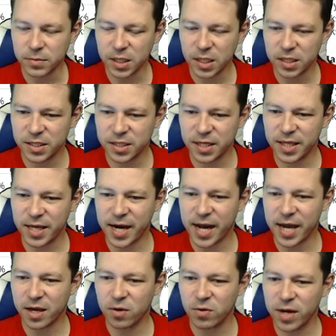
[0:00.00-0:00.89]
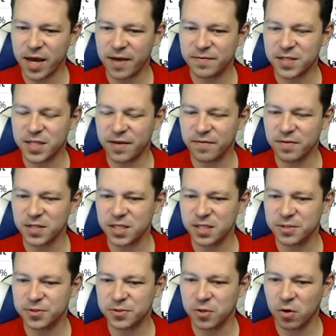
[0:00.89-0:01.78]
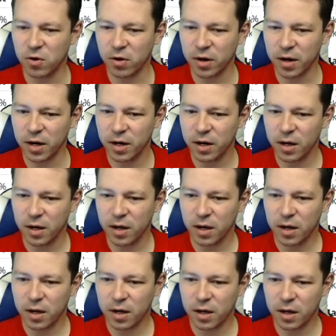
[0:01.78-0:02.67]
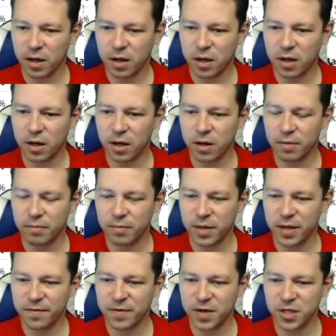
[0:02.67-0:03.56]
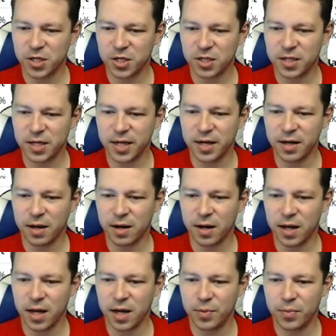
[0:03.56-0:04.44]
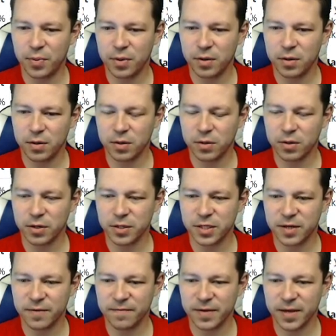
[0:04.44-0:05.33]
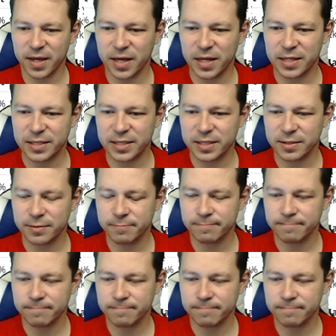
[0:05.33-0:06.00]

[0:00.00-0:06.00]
see that I could have 74 um, if I just lead a club or something else.